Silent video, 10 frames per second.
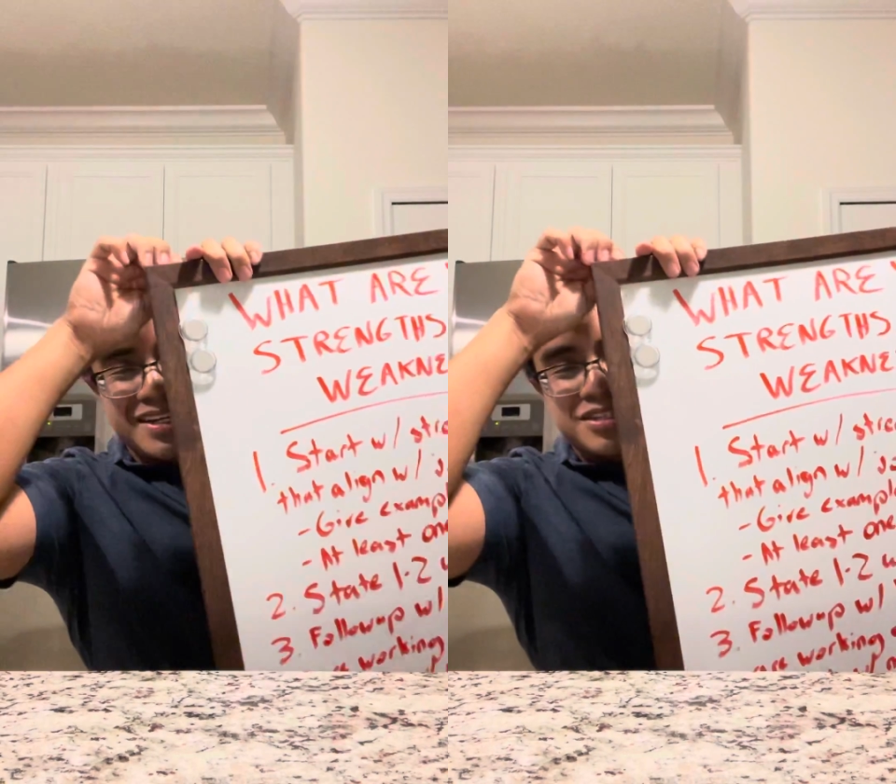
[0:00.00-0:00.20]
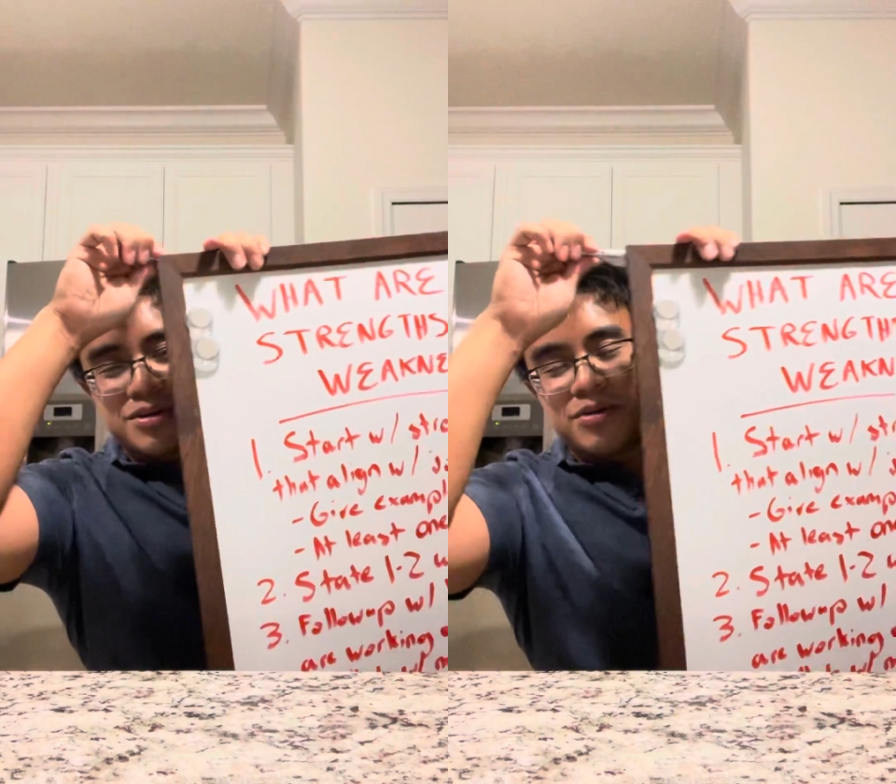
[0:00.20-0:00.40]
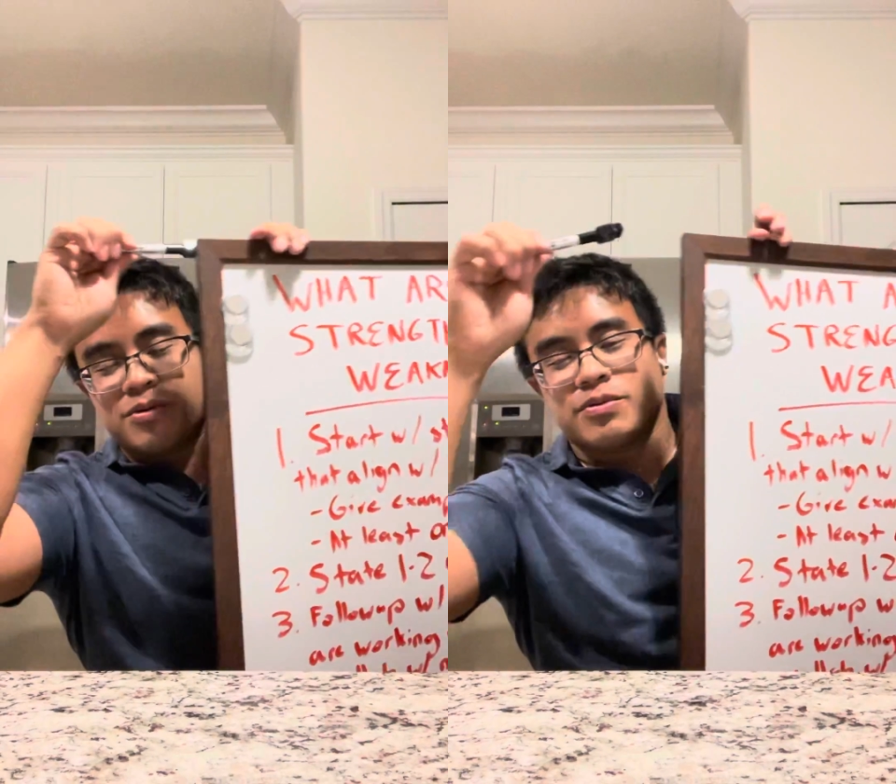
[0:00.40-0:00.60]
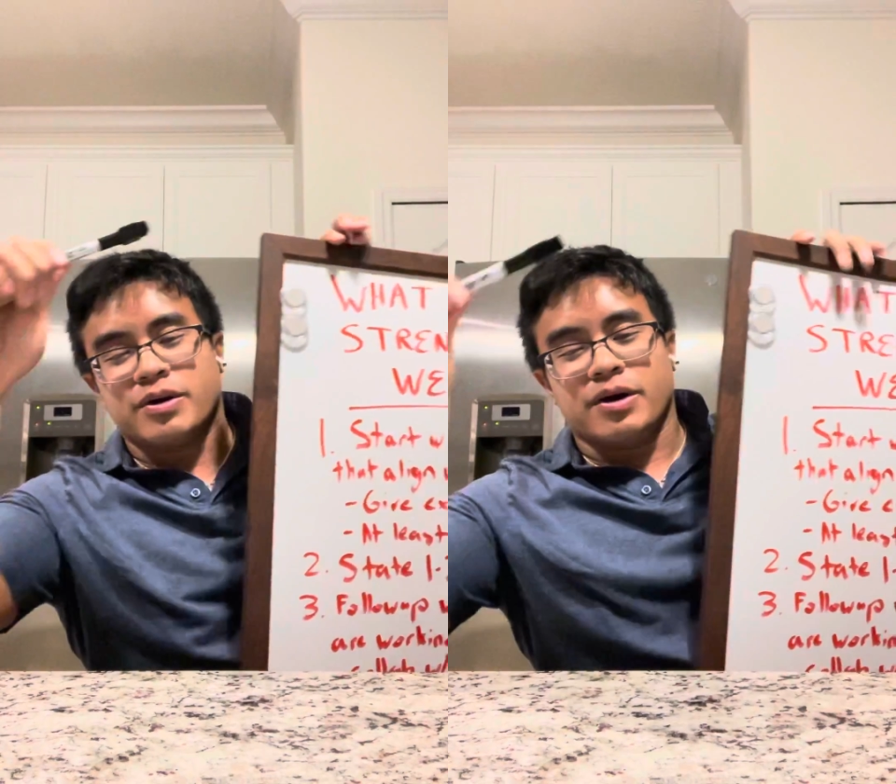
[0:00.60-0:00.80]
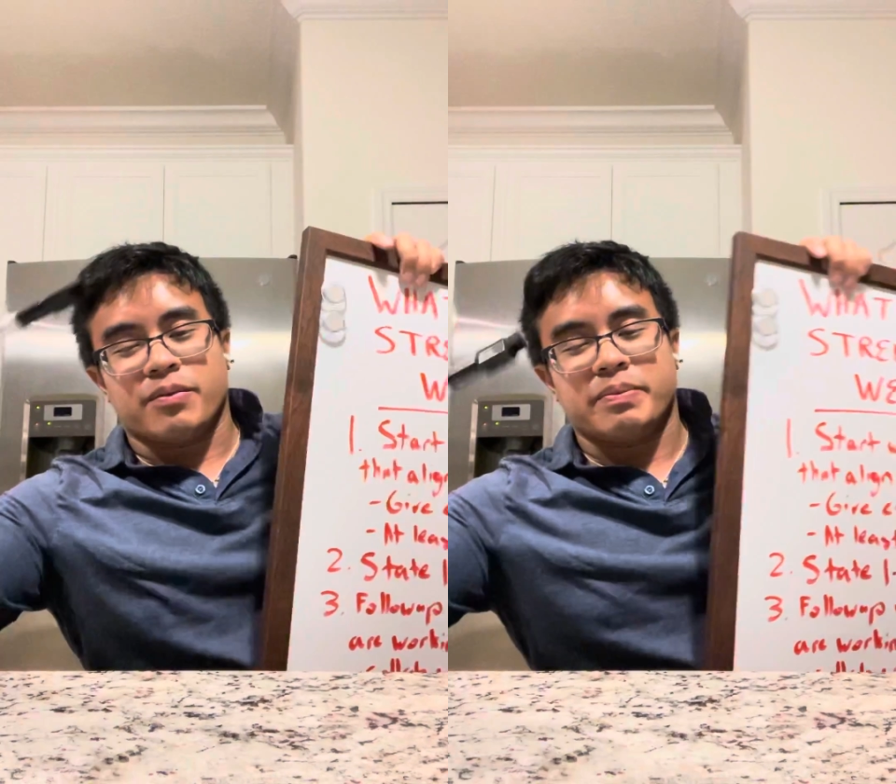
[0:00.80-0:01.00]
So
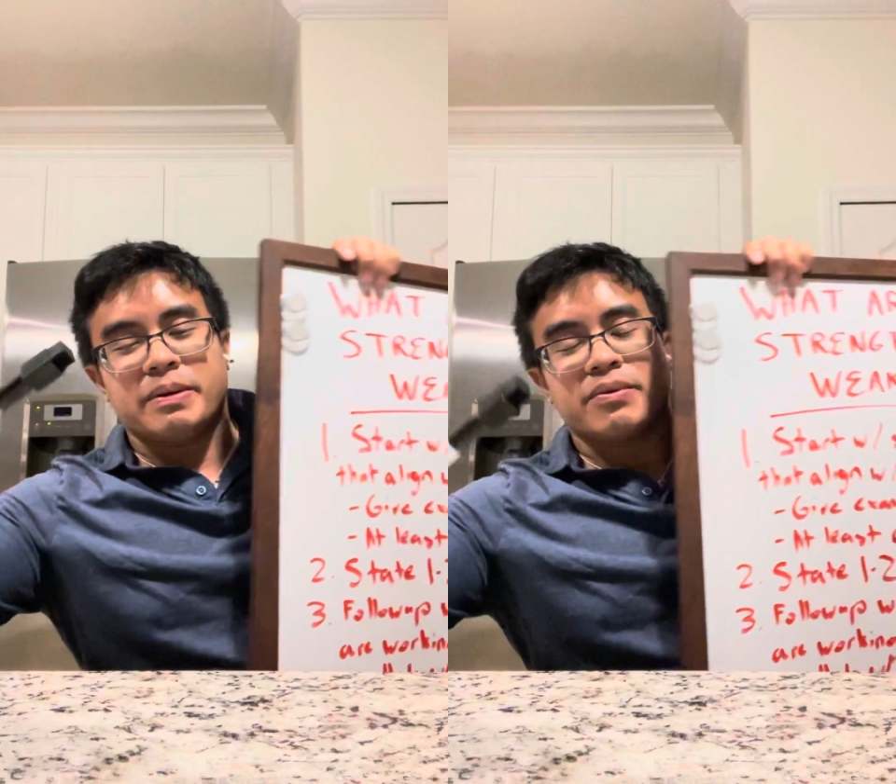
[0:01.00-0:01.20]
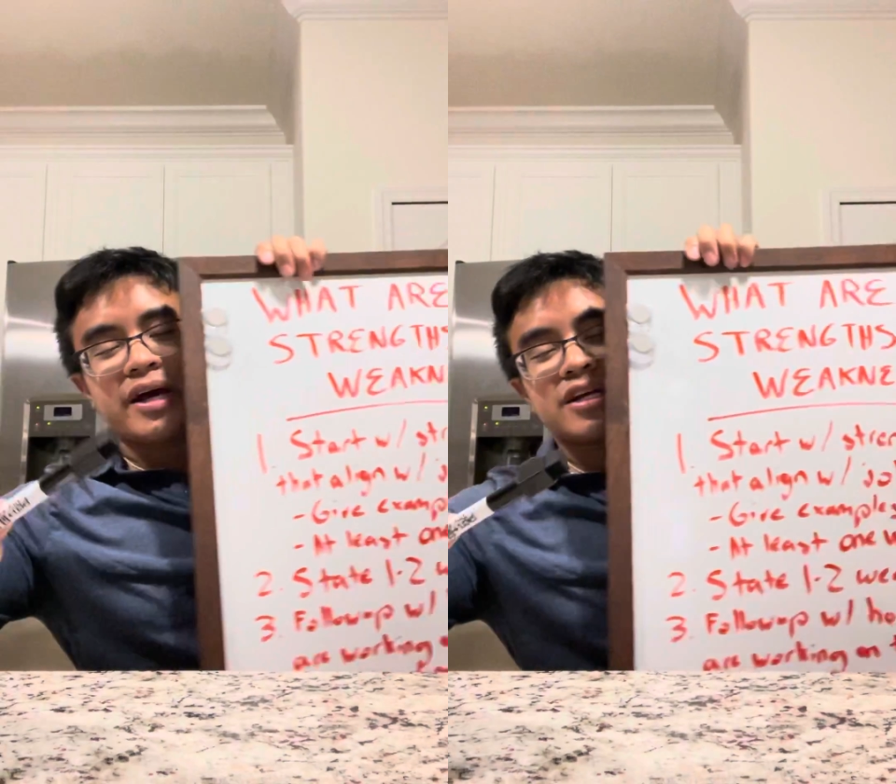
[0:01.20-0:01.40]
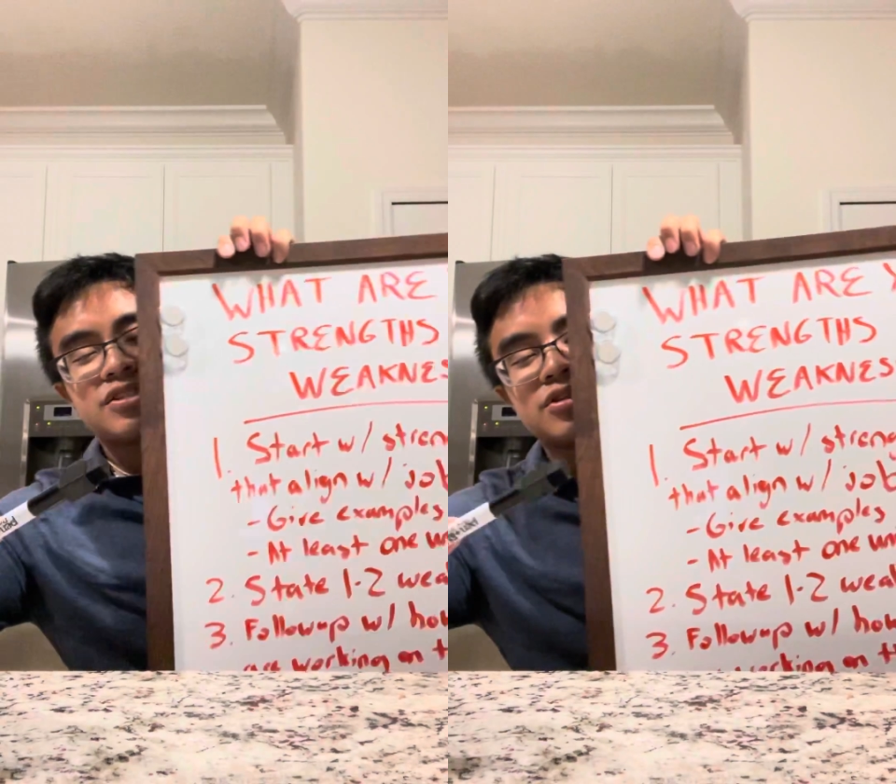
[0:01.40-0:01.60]
when people ask